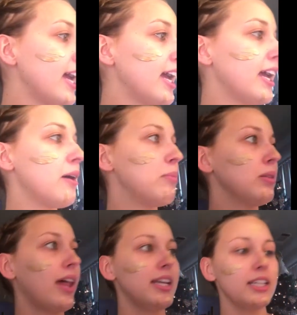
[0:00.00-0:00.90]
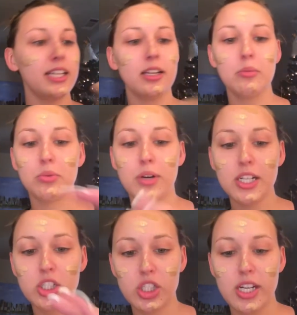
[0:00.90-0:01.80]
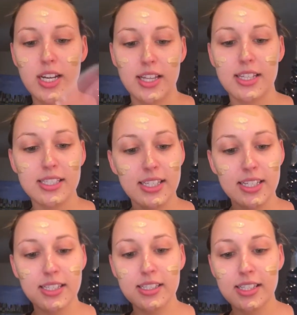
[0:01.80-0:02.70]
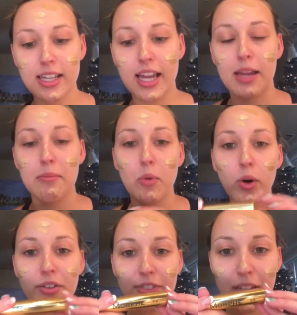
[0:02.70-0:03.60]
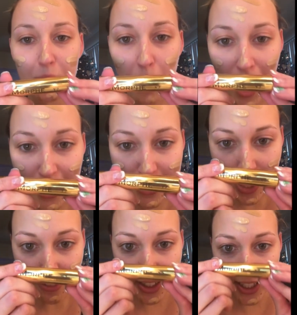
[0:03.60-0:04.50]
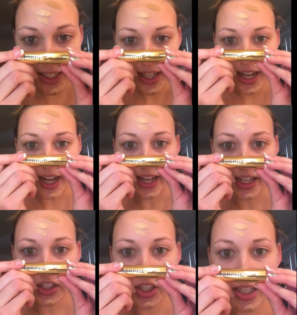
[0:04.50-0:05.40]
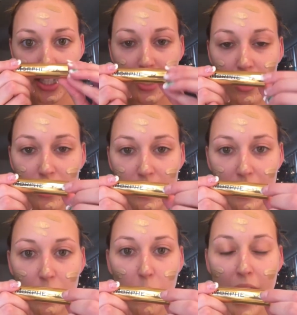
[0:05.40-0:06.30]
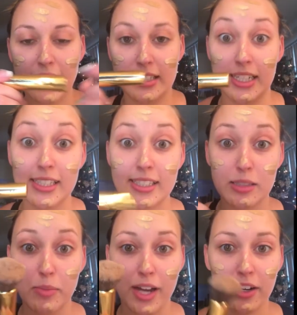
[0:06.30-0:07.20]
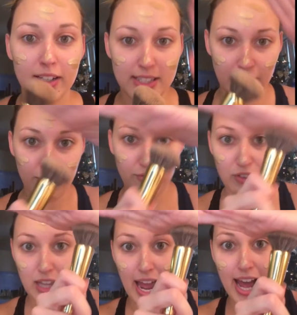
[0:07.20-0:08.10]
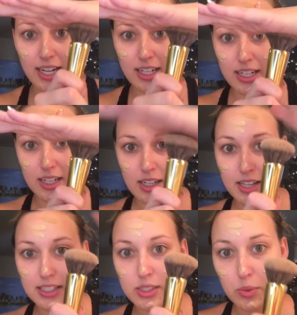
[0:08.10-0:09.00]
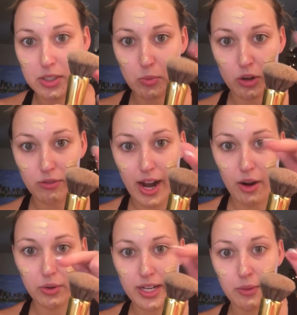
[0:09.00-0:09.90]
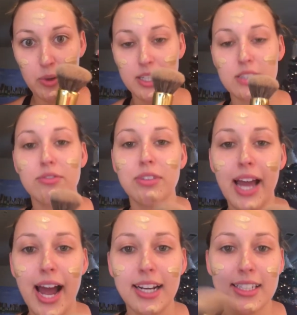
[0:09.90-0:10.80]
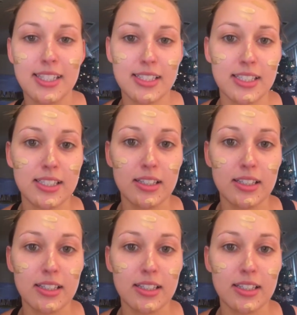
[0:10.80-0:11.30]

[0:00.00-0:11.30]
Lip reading: a blending brush. This is a Morphe Y7. I actually heard that the Y6 is better. It's like flat, and this one's more round. And when it's flat, it doesn't